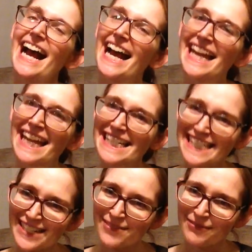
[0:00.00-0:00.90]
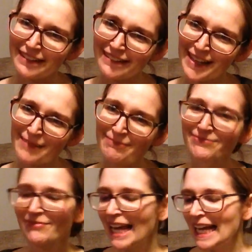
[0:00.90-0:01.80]
and I didn't read them.
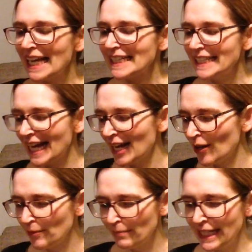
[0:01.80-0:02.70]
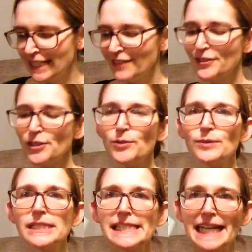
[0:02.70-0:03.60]
Now, many of you
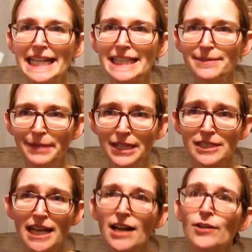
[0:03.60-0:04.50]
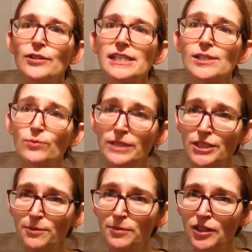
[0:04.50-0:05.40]
would say that Beartown is a
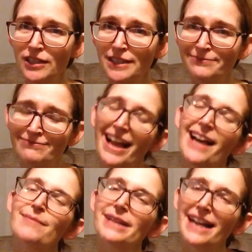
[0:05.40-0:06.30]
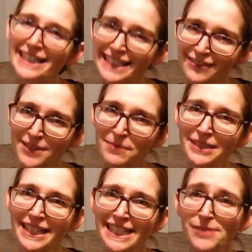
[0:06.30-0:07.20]
winter book, but I live in a
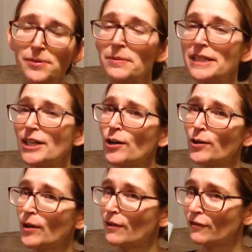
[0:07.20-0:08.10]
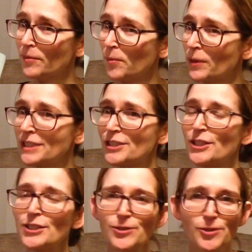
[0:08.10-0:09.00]
place where we go from
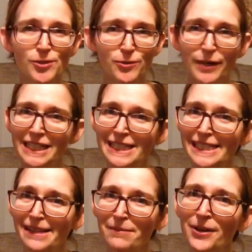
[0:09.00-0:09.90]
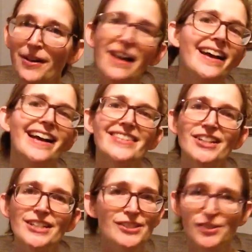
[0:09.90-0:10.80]
winter straight into summer.
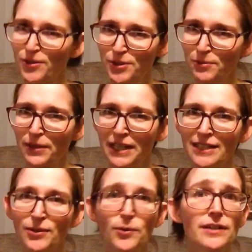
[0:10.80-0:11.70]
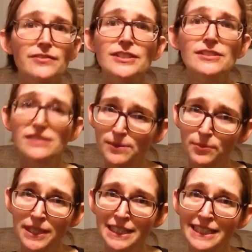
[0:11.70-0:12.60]
There is no spring, or if there is
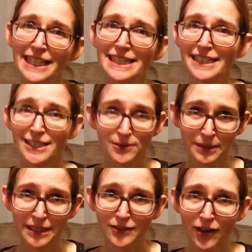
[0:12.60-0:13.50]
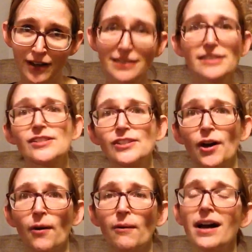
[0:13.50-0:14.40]
spring, it's like a week long.
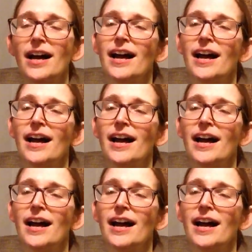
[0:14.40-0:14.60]
So